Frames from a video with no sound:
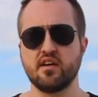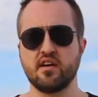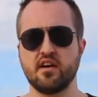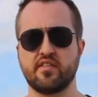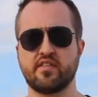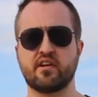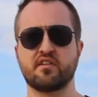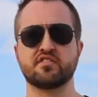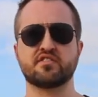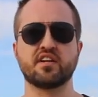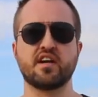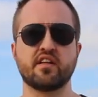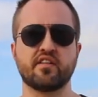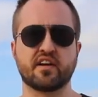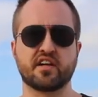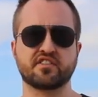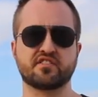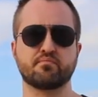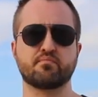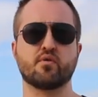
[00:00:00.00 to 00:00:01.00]
And they were saying
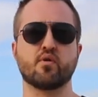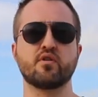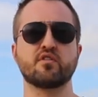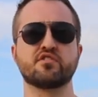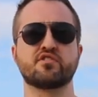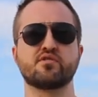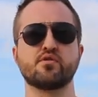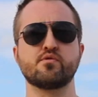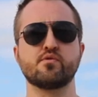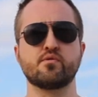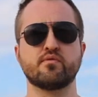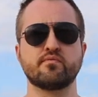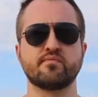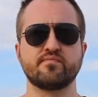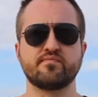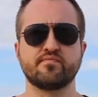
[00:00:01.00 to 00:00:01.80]
like it's important to